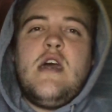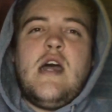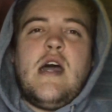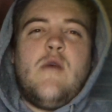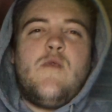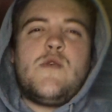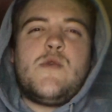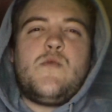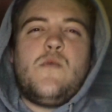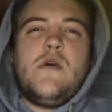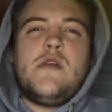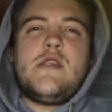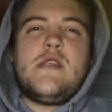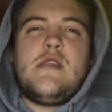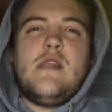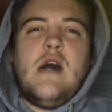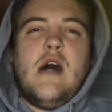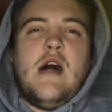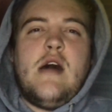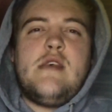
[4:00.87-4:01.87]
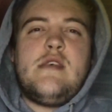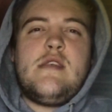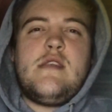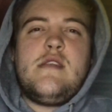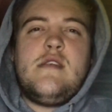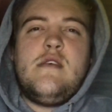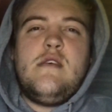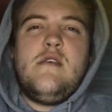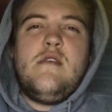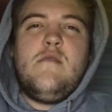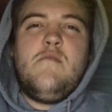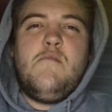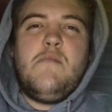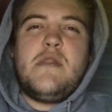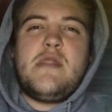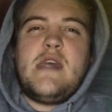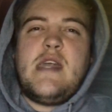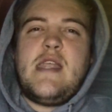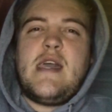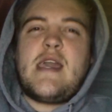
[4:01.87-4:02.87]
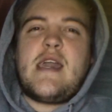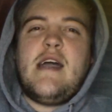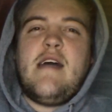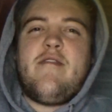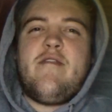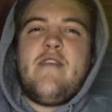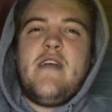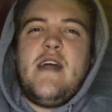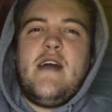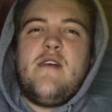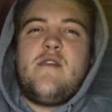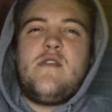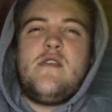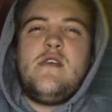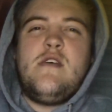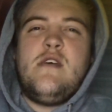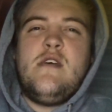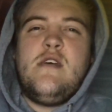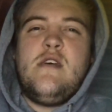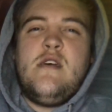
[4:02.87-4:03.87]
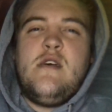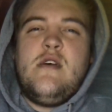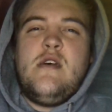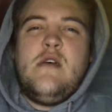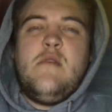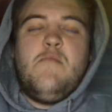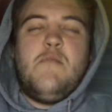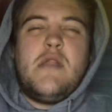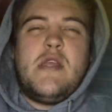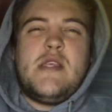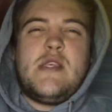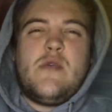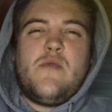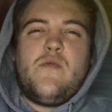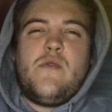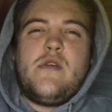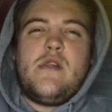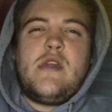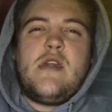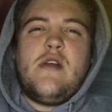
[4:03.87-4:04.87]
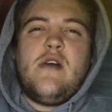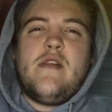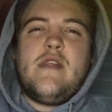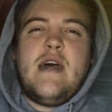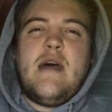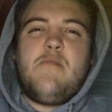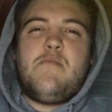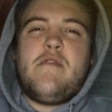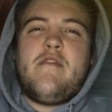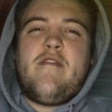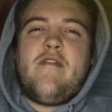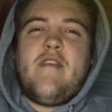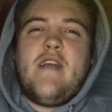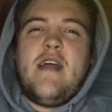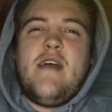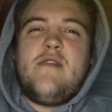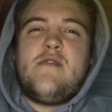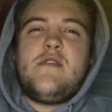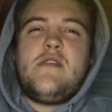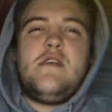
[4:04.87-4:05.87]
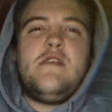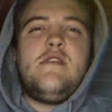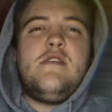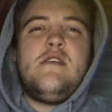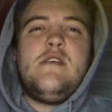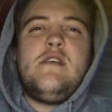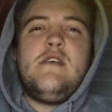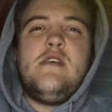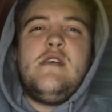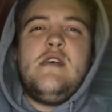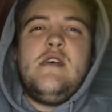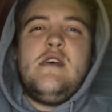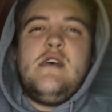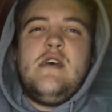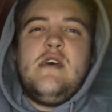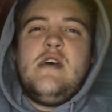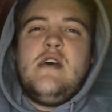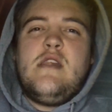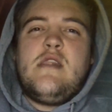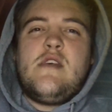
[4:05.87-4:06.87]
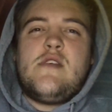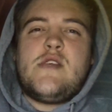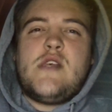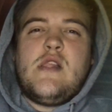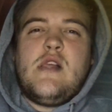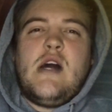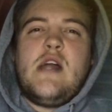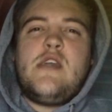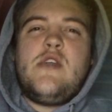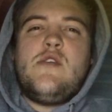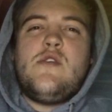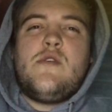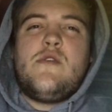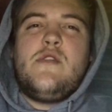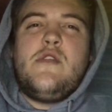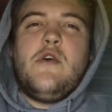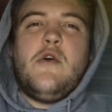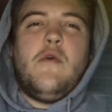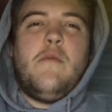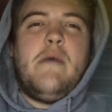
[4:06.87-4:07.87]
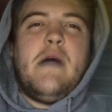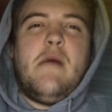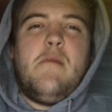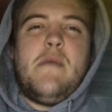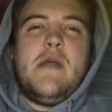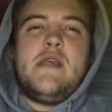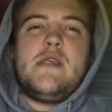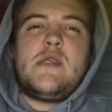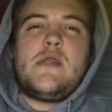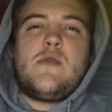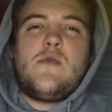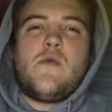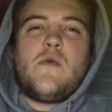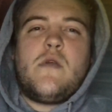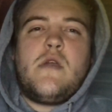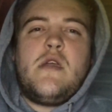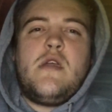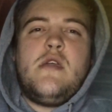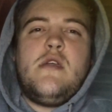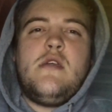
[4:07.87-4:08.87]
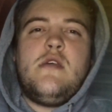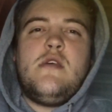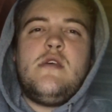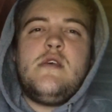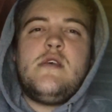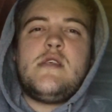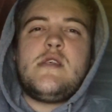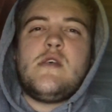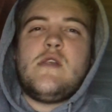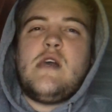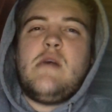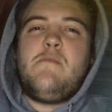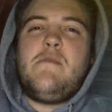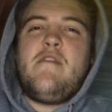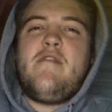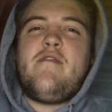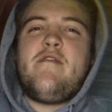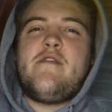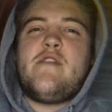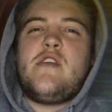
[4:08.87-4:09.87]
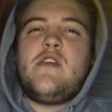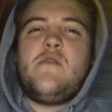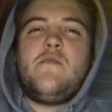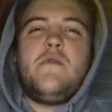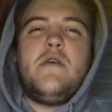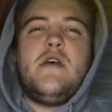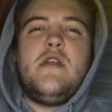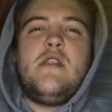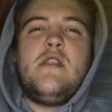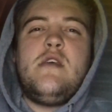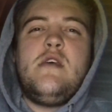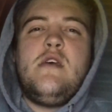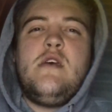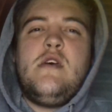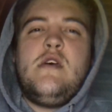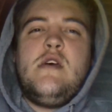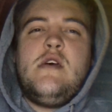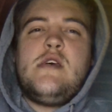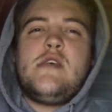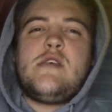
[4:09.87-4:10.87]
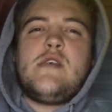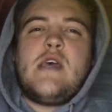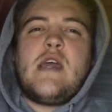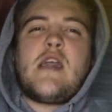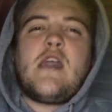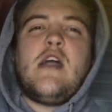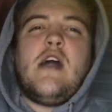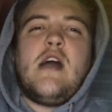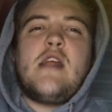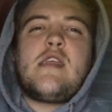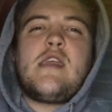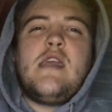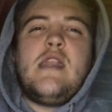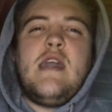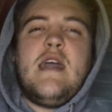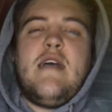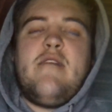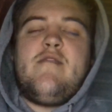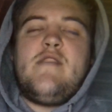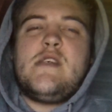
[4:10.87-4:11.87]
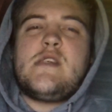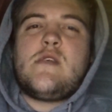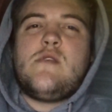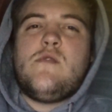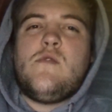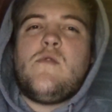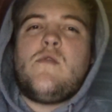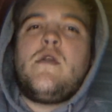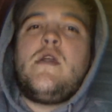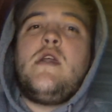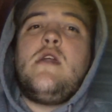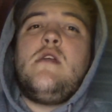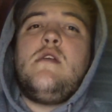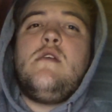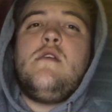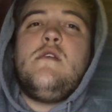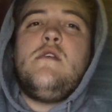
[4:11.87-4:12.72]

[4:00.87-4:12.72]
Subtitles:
I was once lost, but then I got found. But is it really all that profound? There's a lot you don't know about my story, so let me fill you in so that God can have His glory.